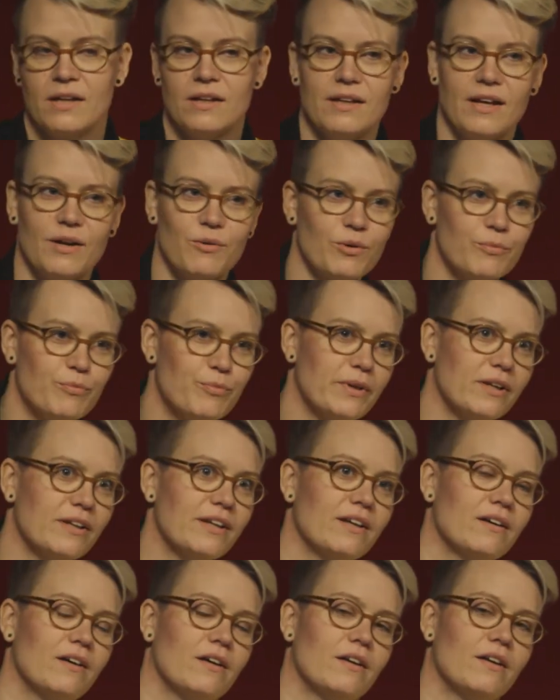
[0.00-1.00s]
Yeah, we're
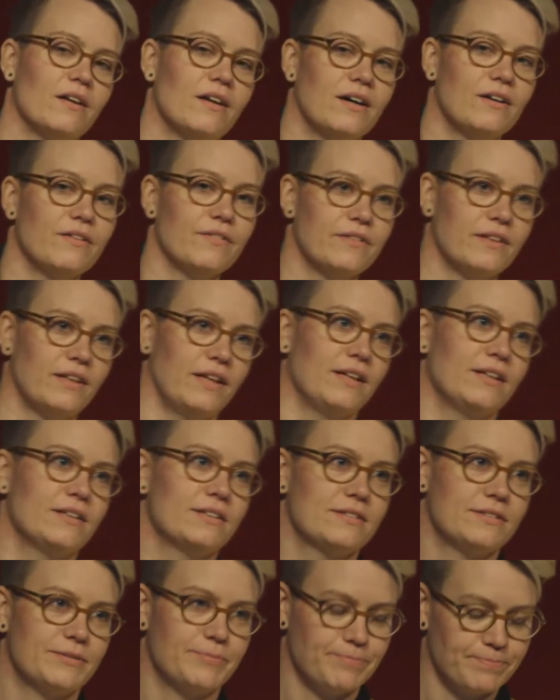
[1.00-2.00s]
building a lot of things,
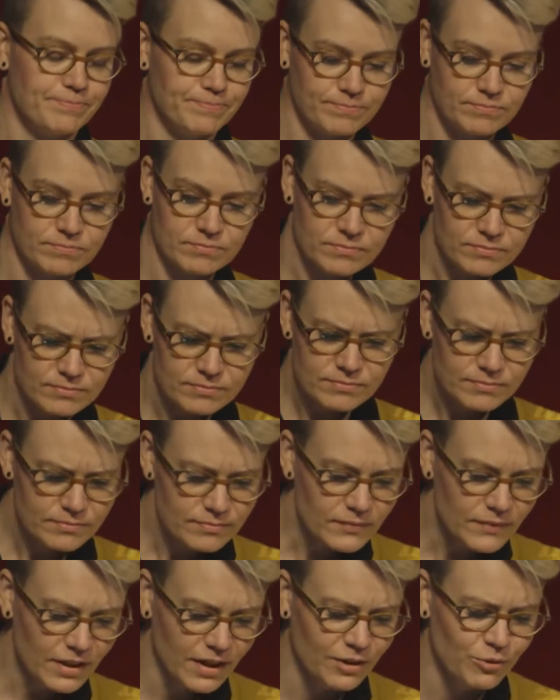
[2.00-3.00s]

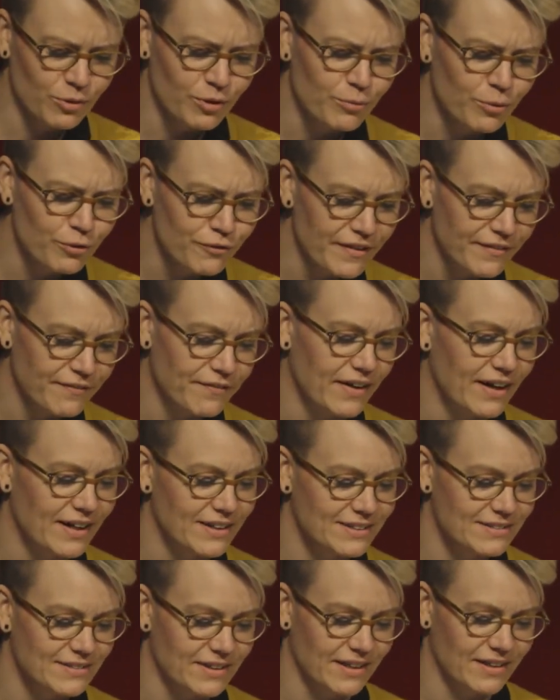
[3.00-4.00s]
and we're moving
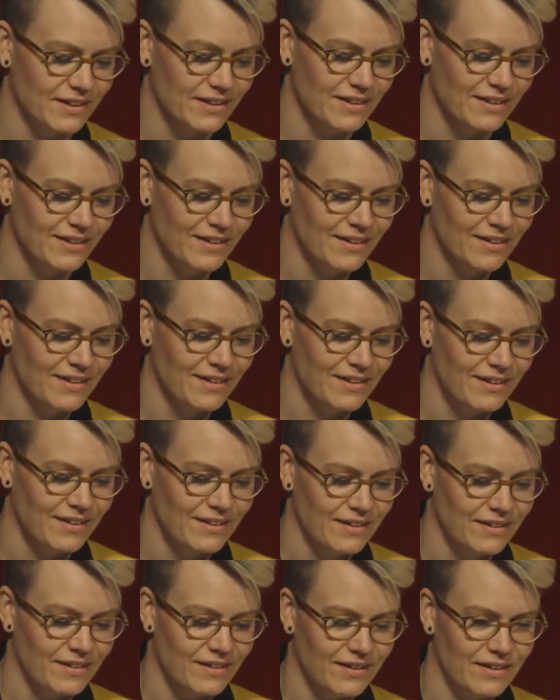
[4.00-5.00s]
fast, and
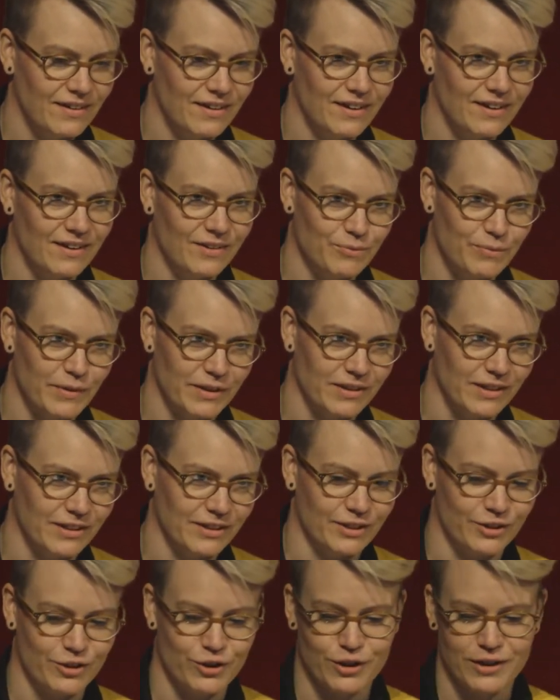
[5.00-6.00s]
building
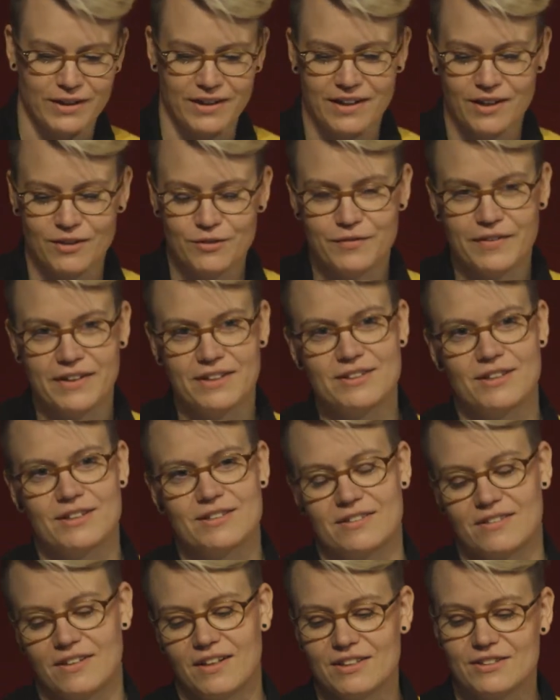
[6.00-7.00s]
the current account features
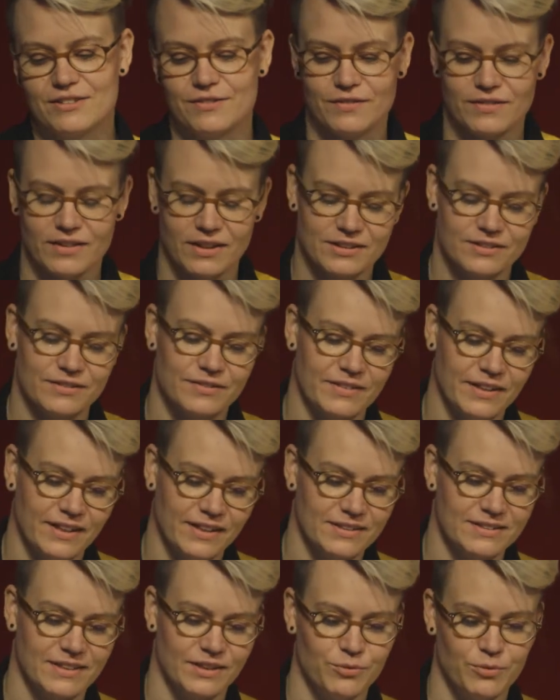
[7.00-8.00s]
and lots of
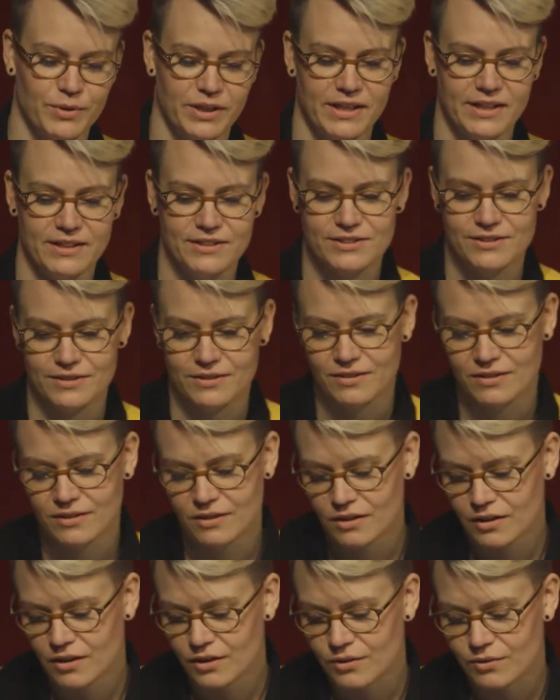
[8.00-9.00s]
things, and we need to
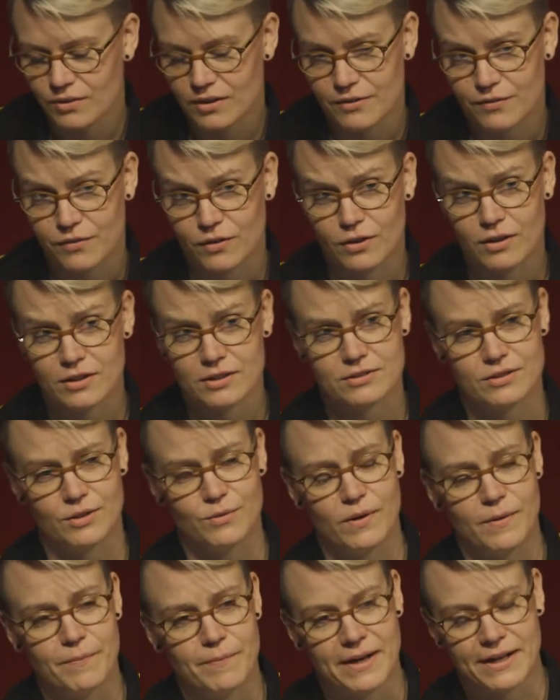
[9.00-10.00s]
really focus on
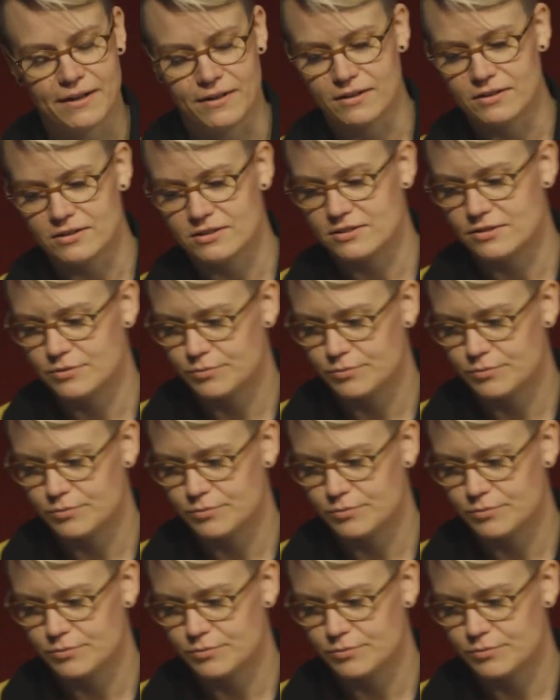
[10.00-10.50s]
what matters.